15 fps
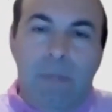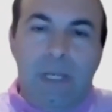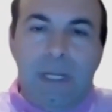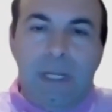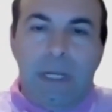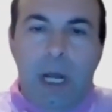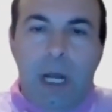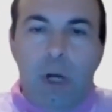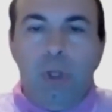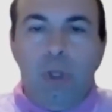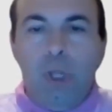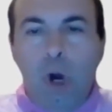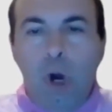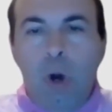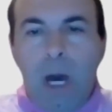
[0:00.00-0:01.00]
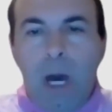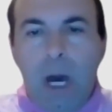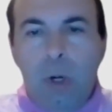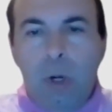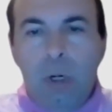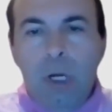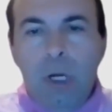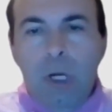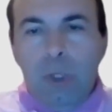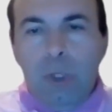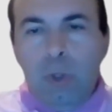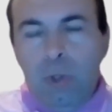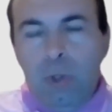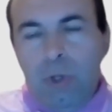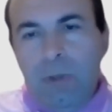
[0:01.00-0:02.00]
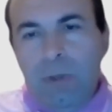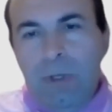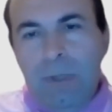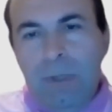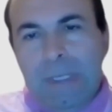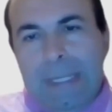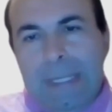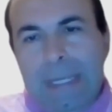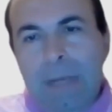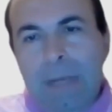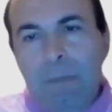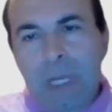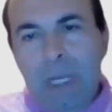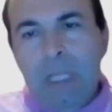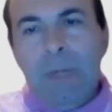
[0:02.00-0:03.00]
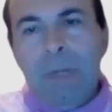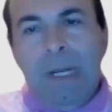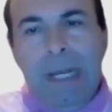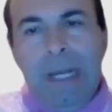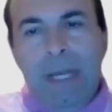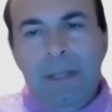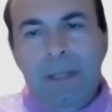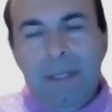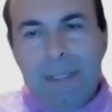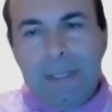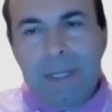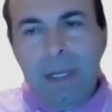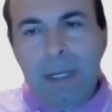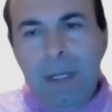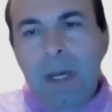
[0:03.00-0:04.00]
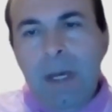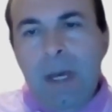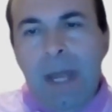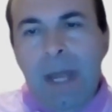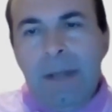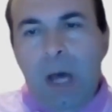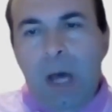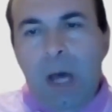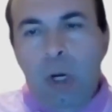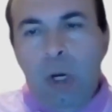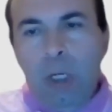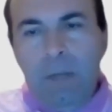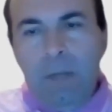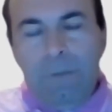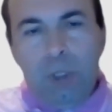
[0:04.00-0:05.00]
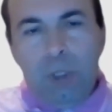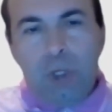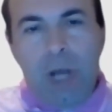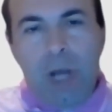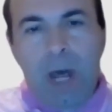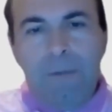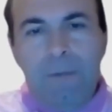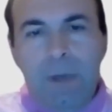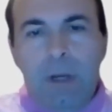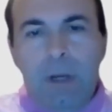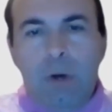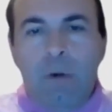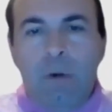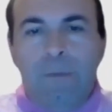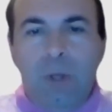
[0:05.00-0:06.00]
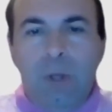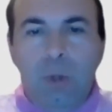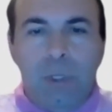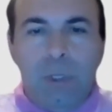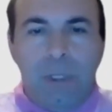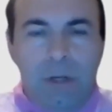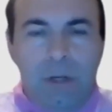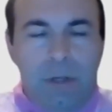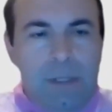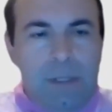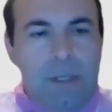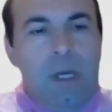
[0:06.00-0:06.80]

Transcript: basically our know-how to introduce a minimal latency and only for the traffic of users